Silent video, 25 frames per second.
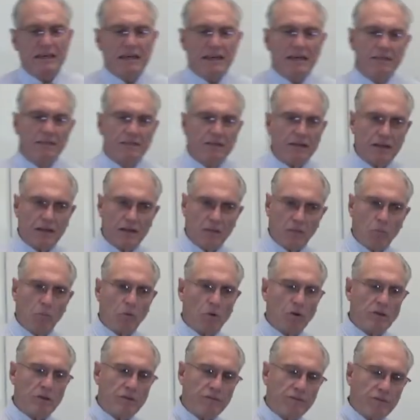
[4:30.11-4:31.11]
and then a
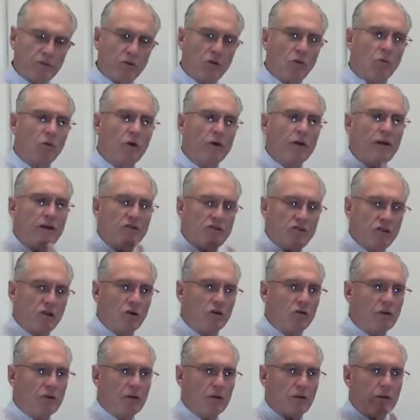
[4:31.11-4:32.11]
more difficult one as you
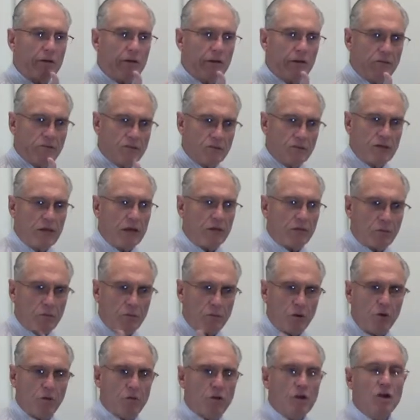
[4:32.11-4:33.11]
go down, as you go down the
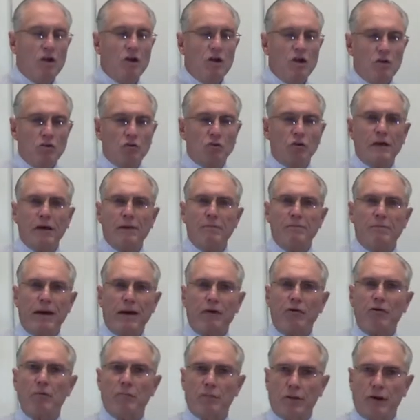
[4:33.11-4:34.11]
road, you'll get
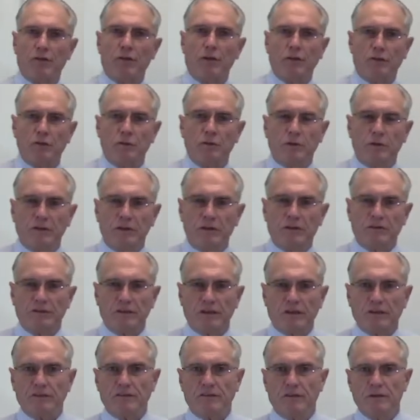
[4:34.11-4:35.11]
better and better at doing these
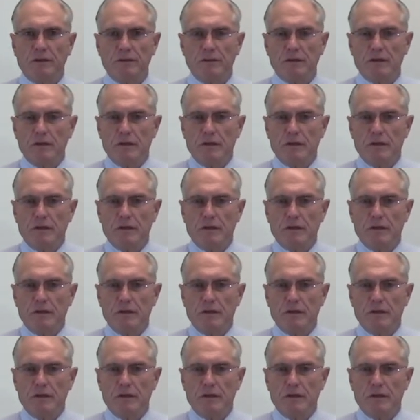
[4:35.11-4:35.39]
things.